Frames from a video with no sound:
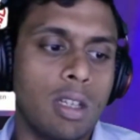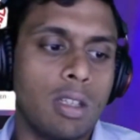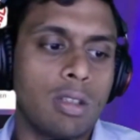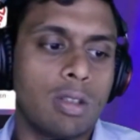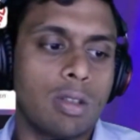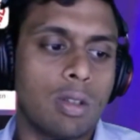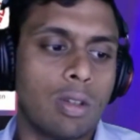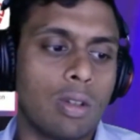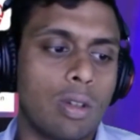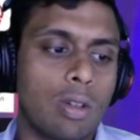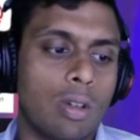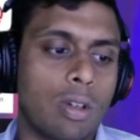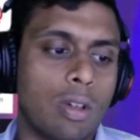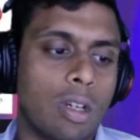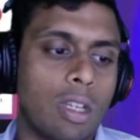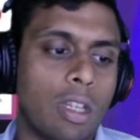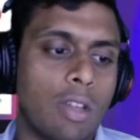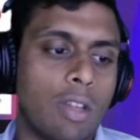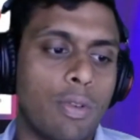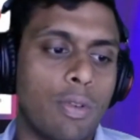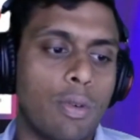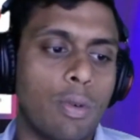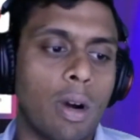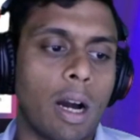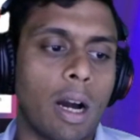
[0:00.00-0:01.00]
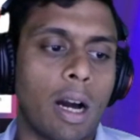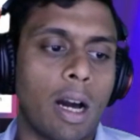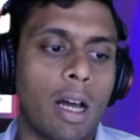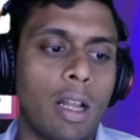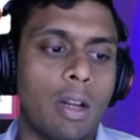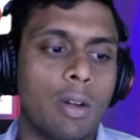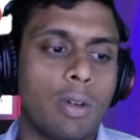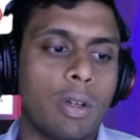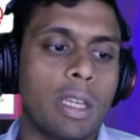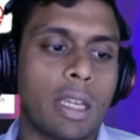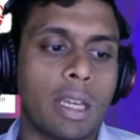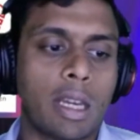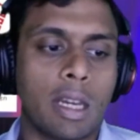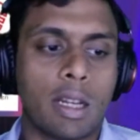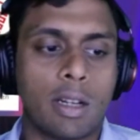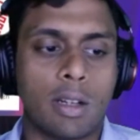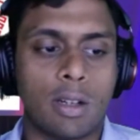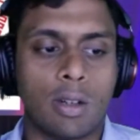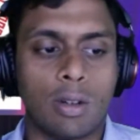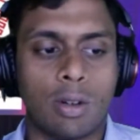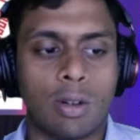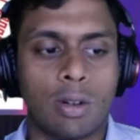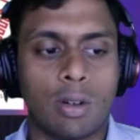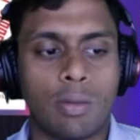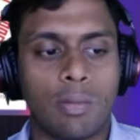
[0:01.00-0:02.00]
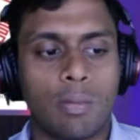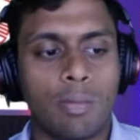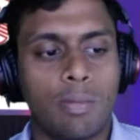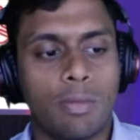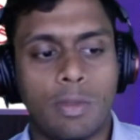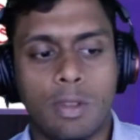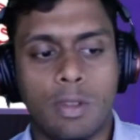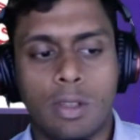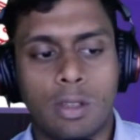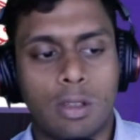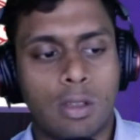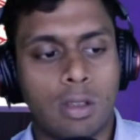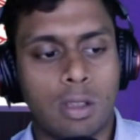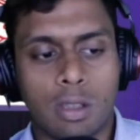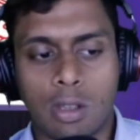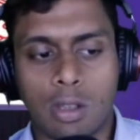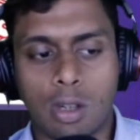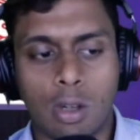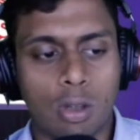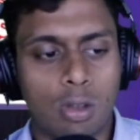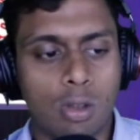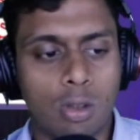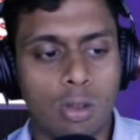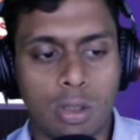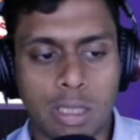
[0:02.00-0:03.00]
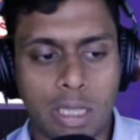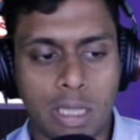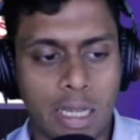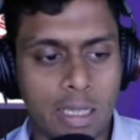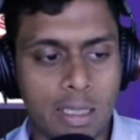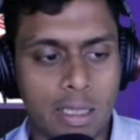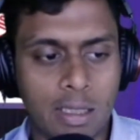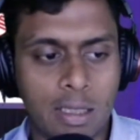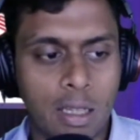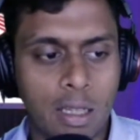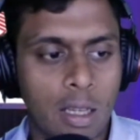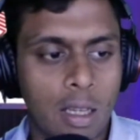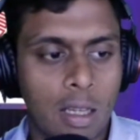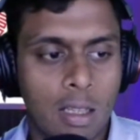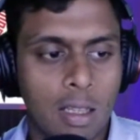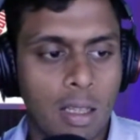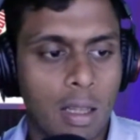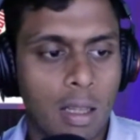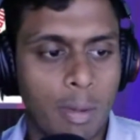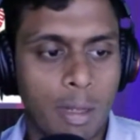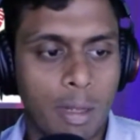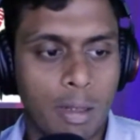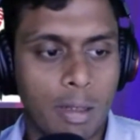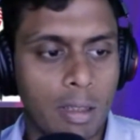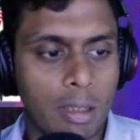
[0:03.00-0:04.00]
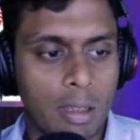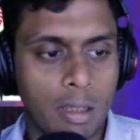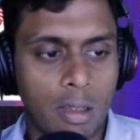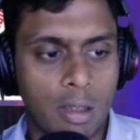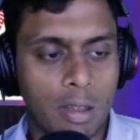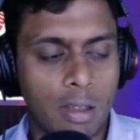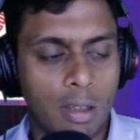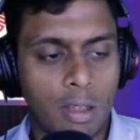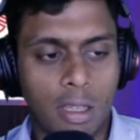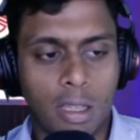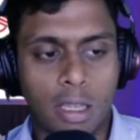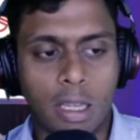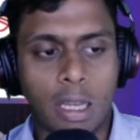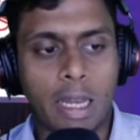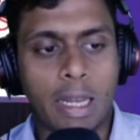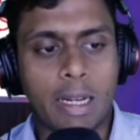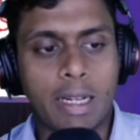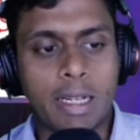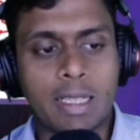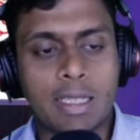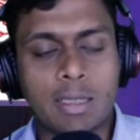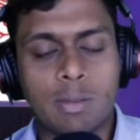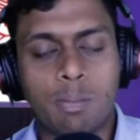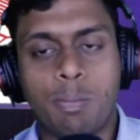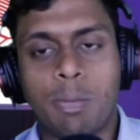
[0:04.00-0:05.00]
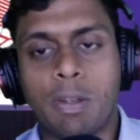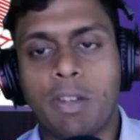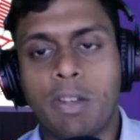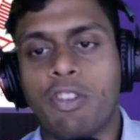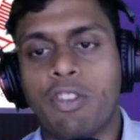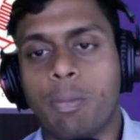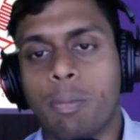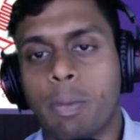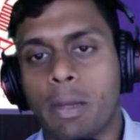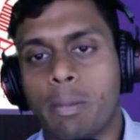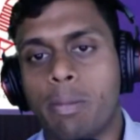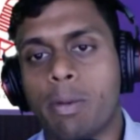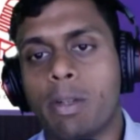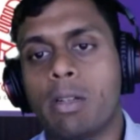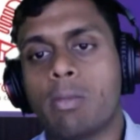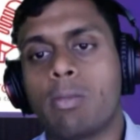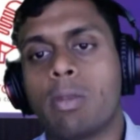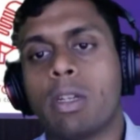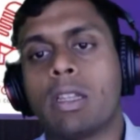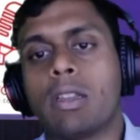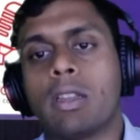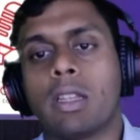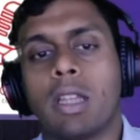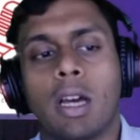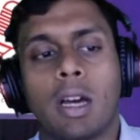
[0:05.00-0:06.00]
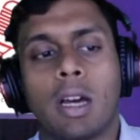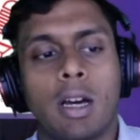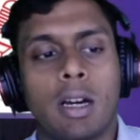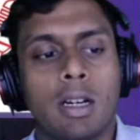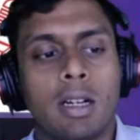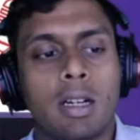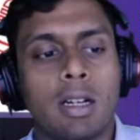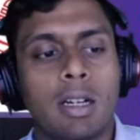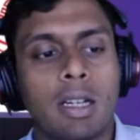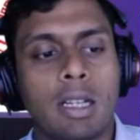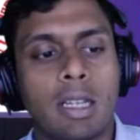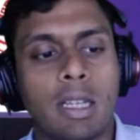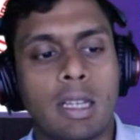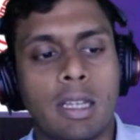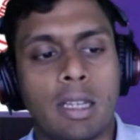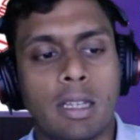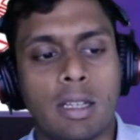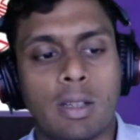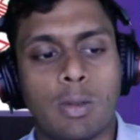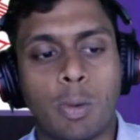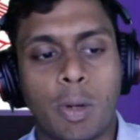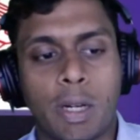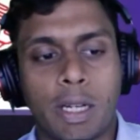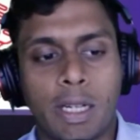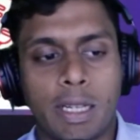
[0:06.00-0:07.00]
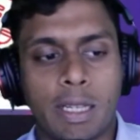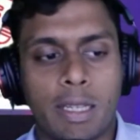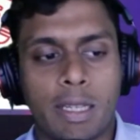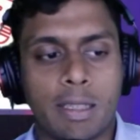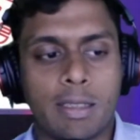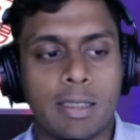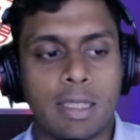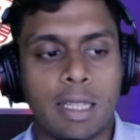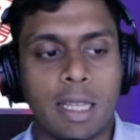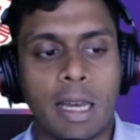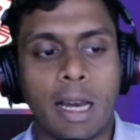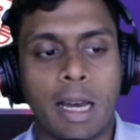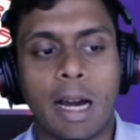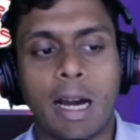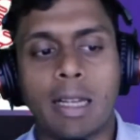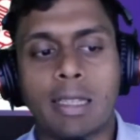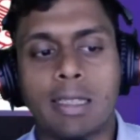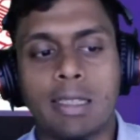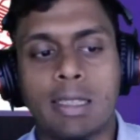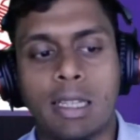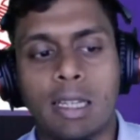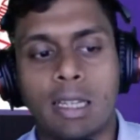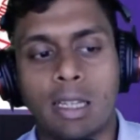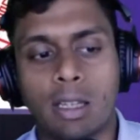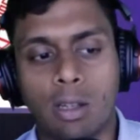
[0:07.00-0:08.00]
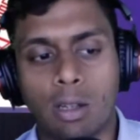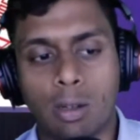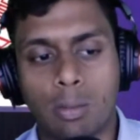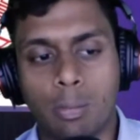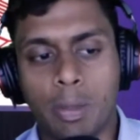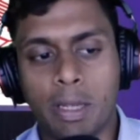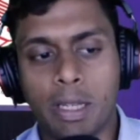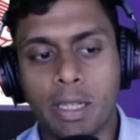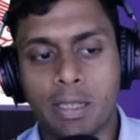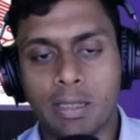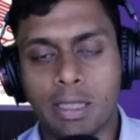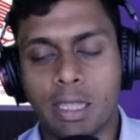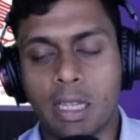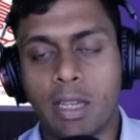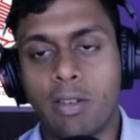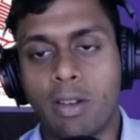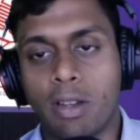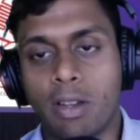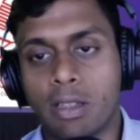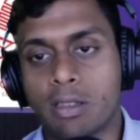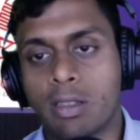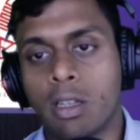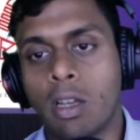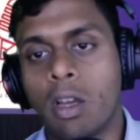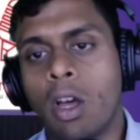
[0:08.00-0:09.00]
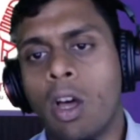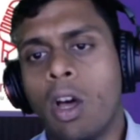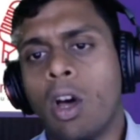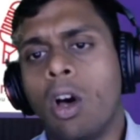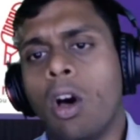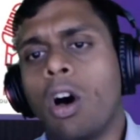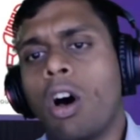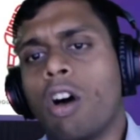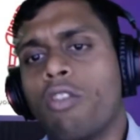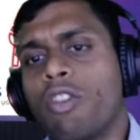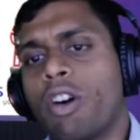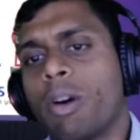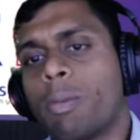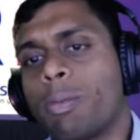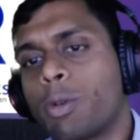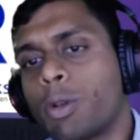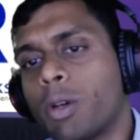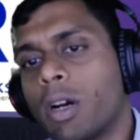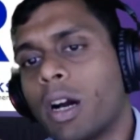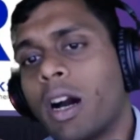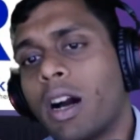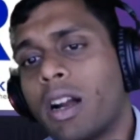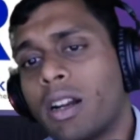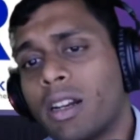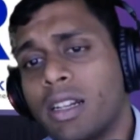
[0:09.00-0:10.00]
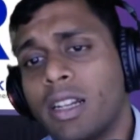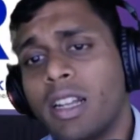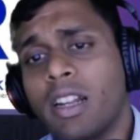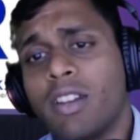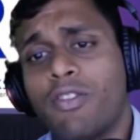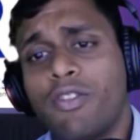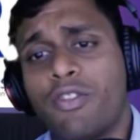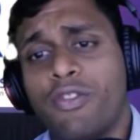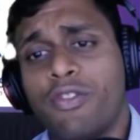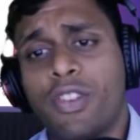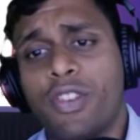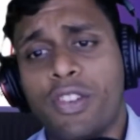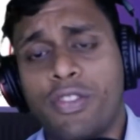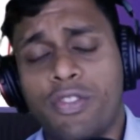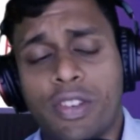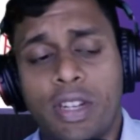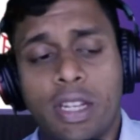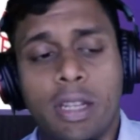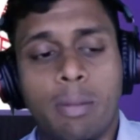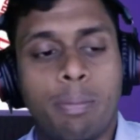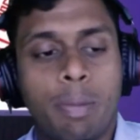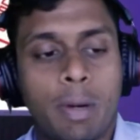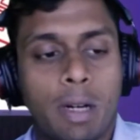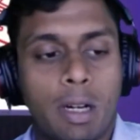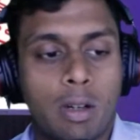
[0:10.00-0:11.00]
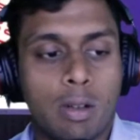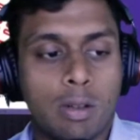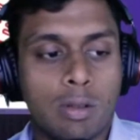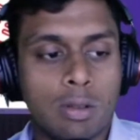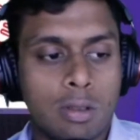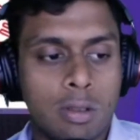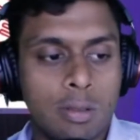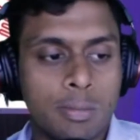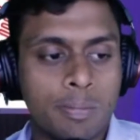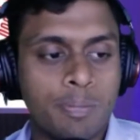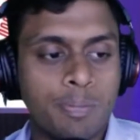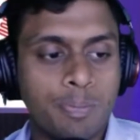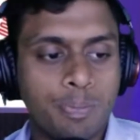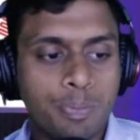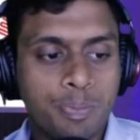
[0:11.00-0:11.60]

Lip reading: So if you are looking at those age, I mean, at least for people in their early 20s, they are seeing bigger savings of up to 150 pounds.